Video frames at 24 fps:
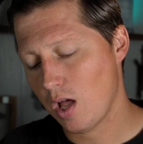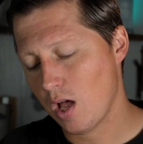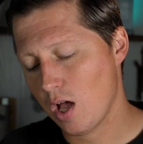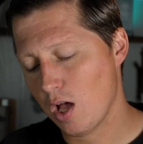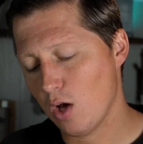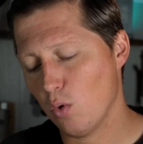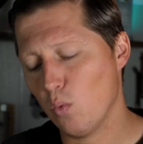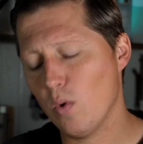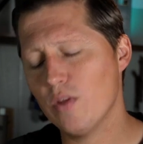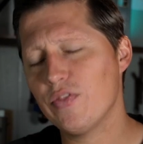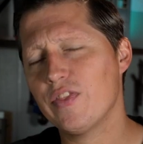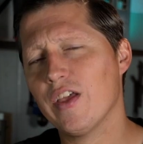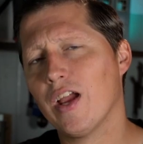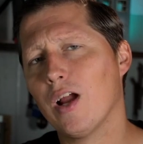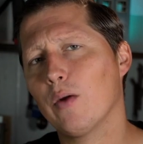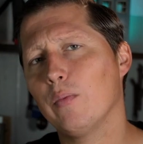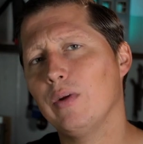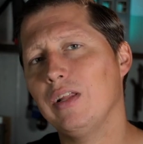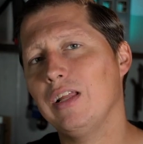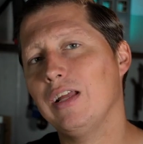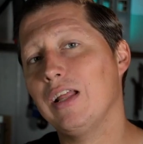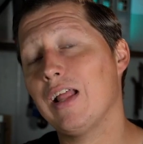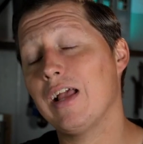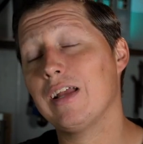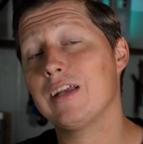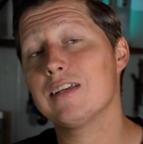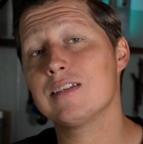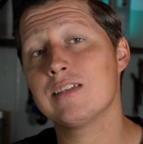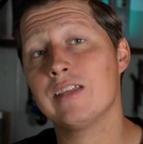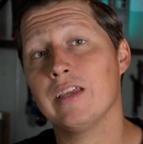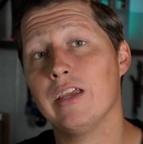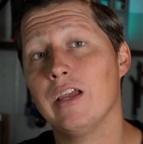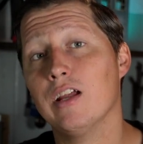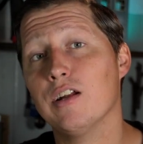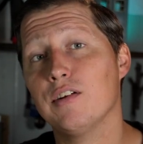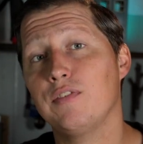One thing I really like is
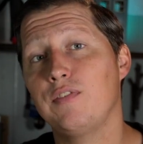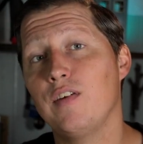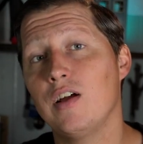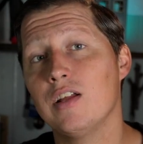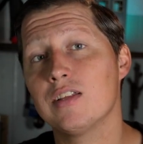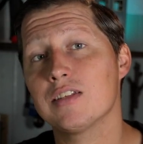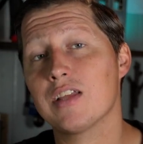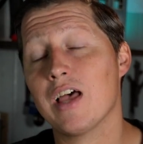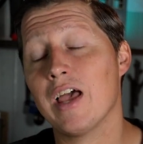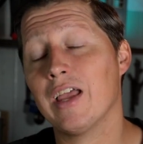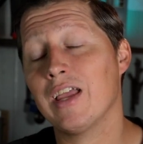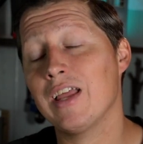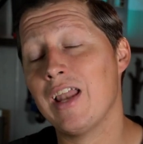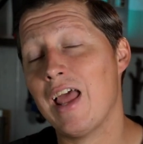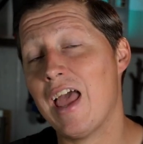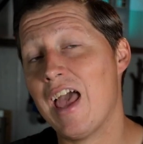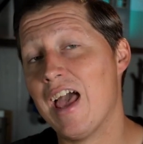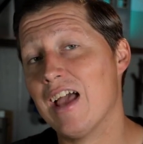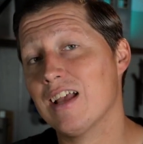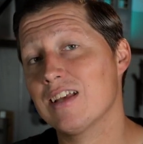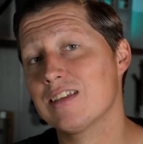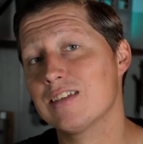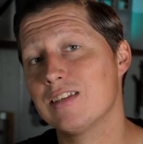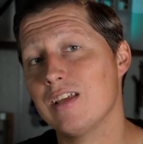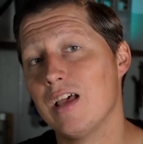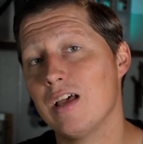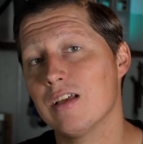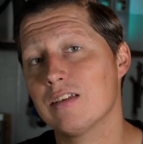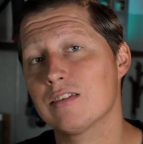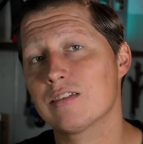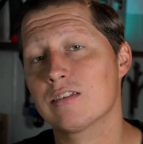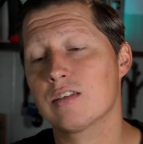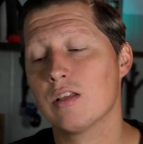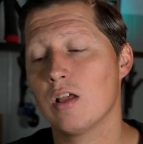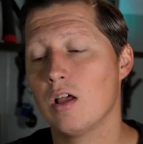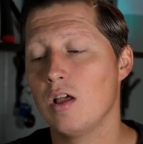the earphones. I can
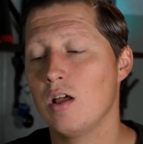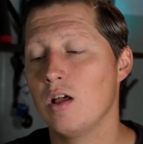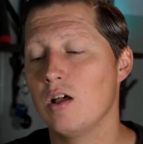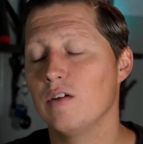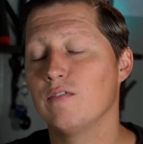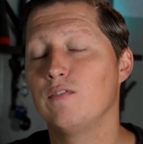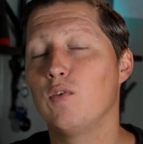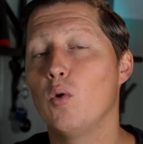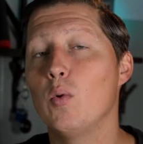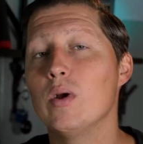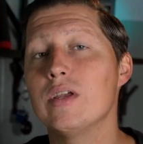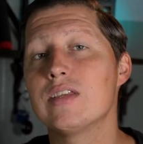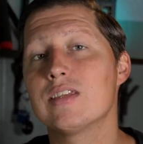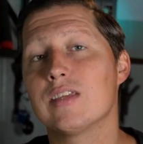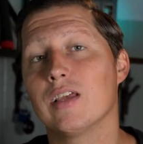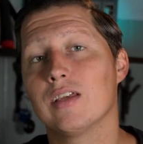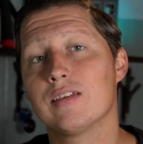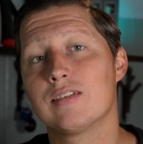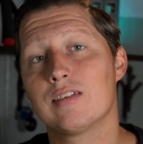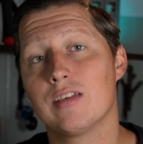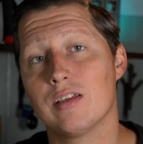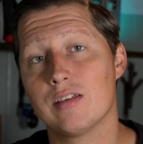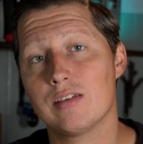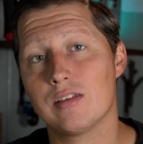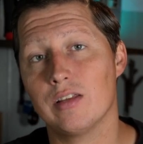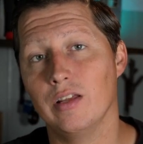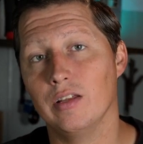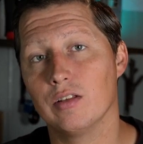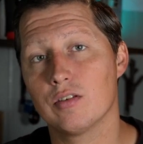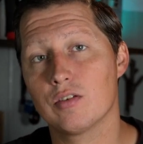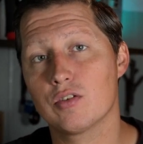access voice assistant.